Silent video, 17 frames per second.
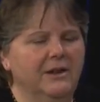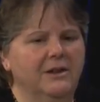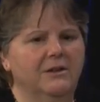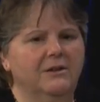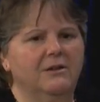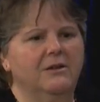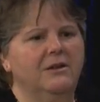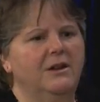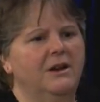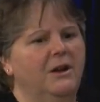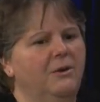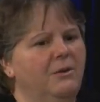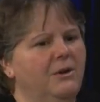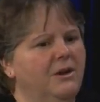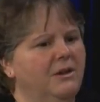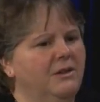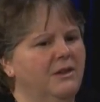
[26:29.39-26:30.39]
and, you
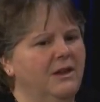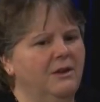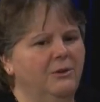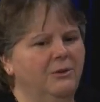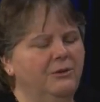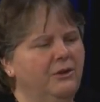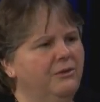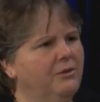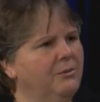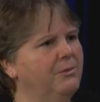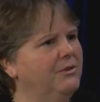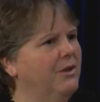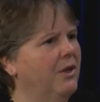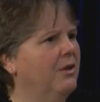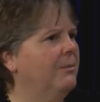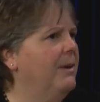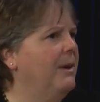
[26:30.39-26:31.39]
know, the ecosystem
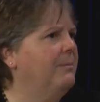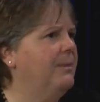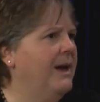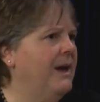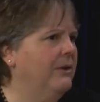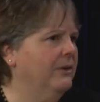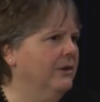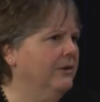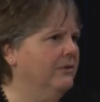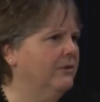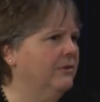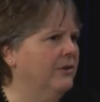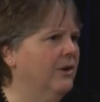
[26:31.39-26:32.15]
is all about balance.